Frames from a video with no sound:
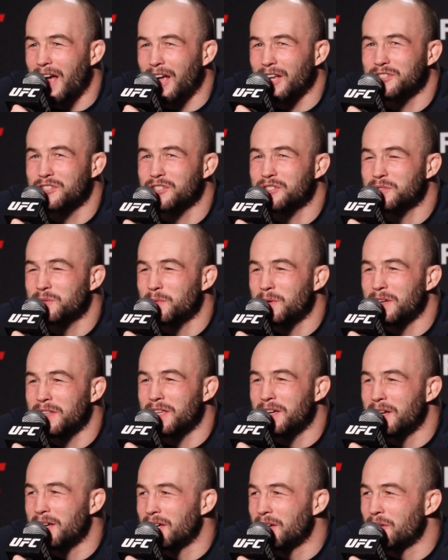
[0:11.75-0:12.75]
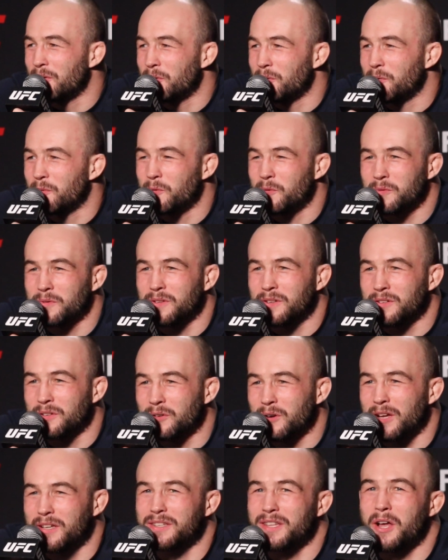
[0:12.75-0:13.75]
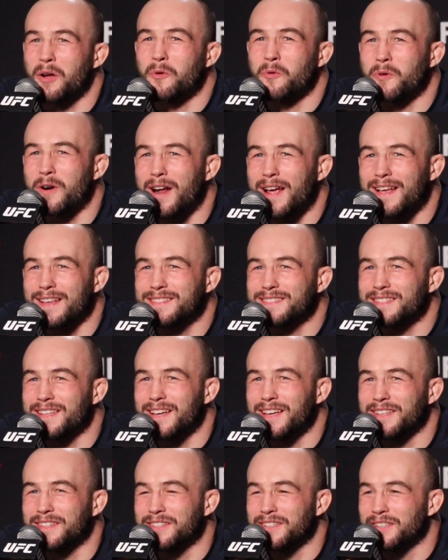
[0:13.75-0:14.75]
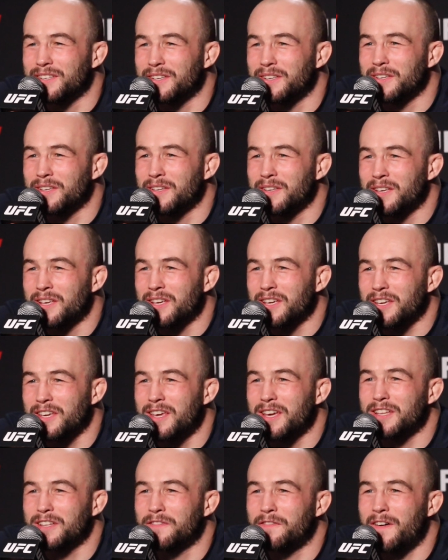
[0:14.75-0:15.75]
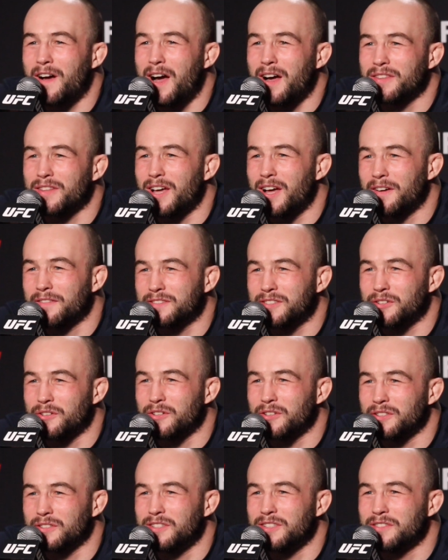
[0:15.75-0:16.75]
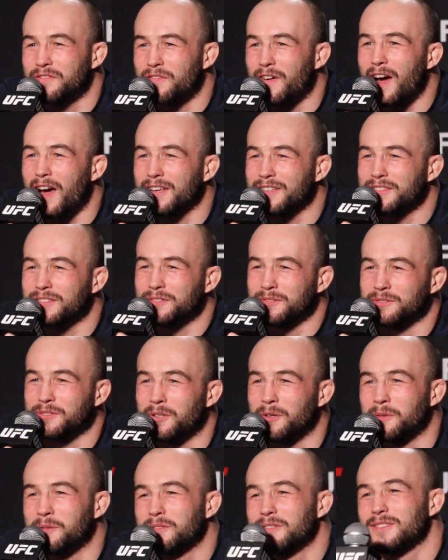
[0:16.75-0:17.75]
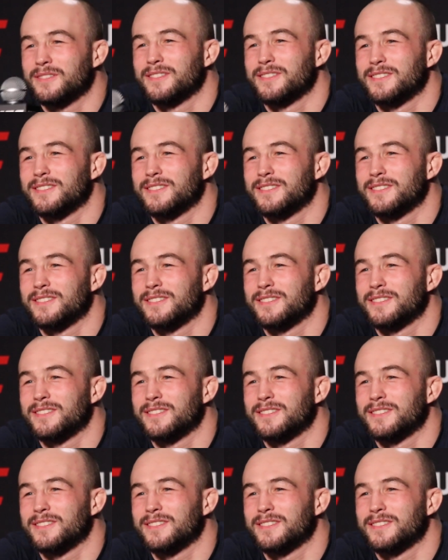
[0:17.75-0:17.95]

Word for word: I just wanna uh, right now rest and get fun after this fight. You know.